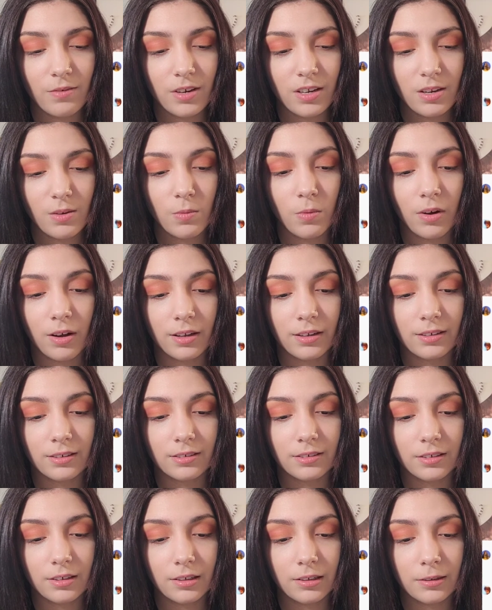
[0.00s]
I really
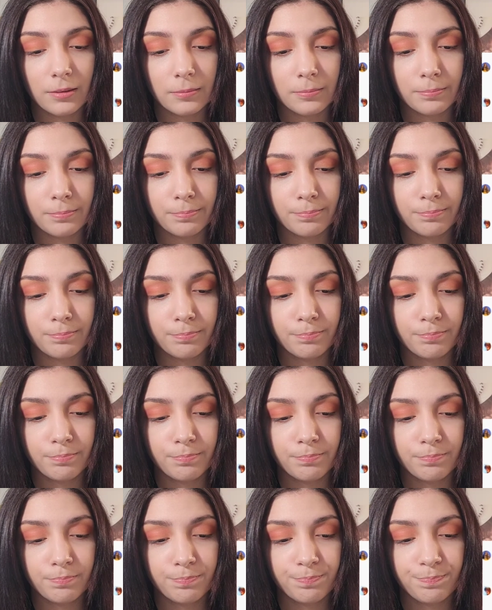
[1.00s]
want, um,
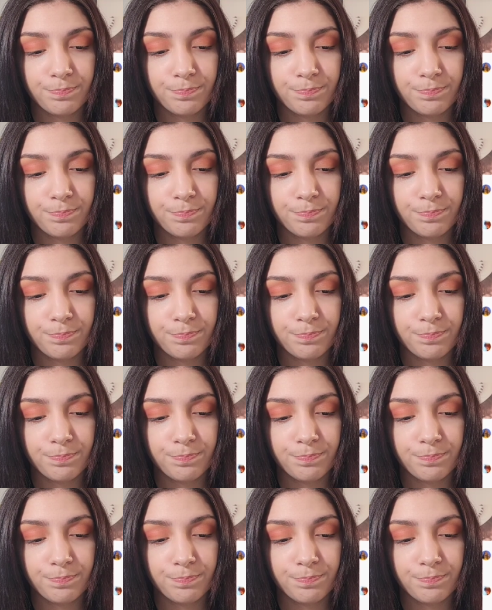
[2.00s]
